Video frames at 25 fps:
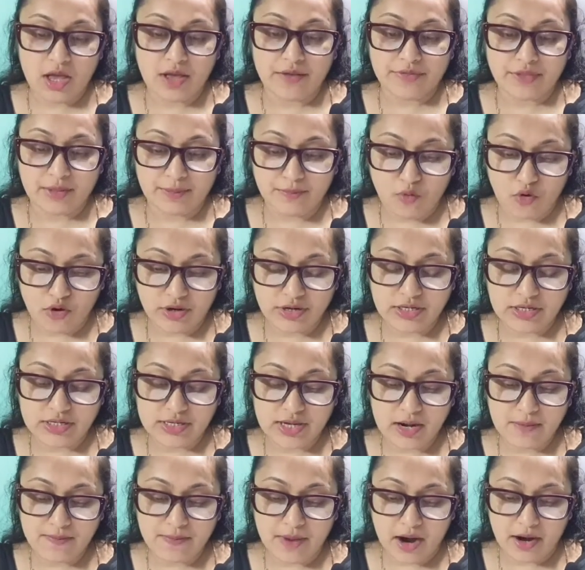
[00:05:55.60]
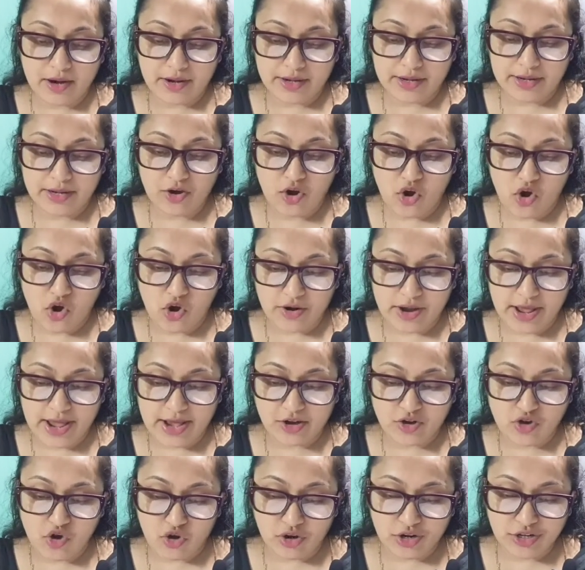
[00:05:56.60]
The political party or
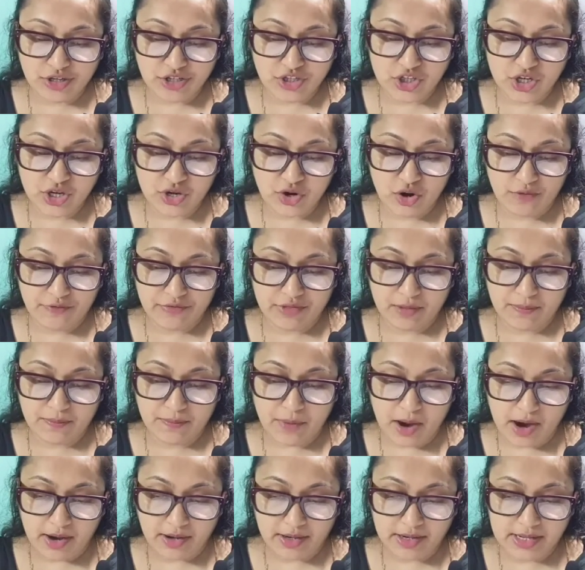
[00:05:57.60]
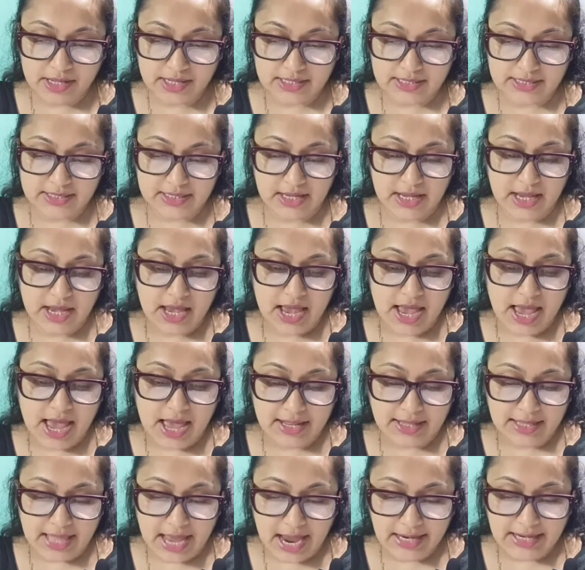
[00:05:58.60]
a coalition of the parties
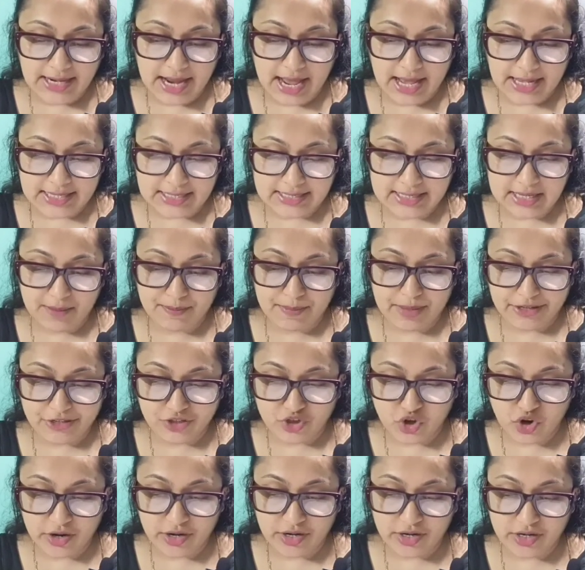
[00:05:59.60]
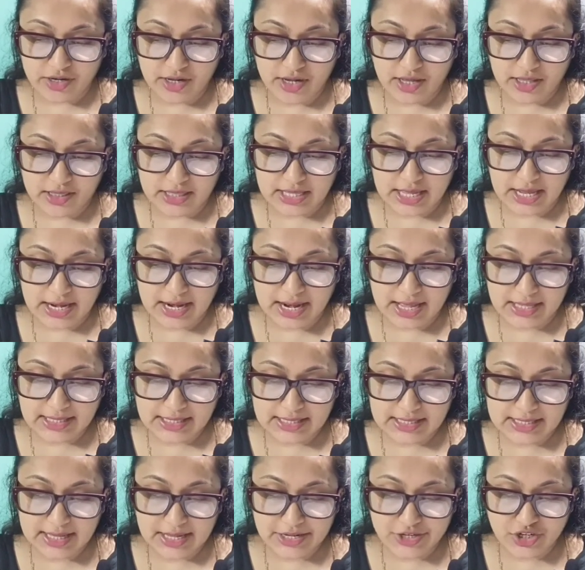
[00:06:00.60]
that has the majority in the
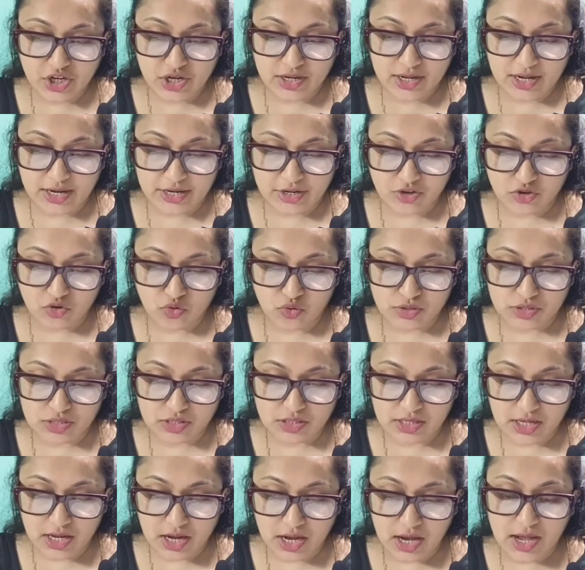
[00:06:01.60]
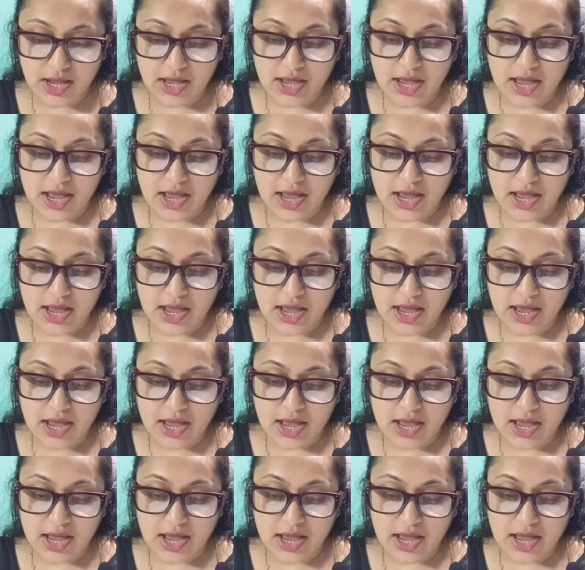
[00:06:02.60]
legislature controls the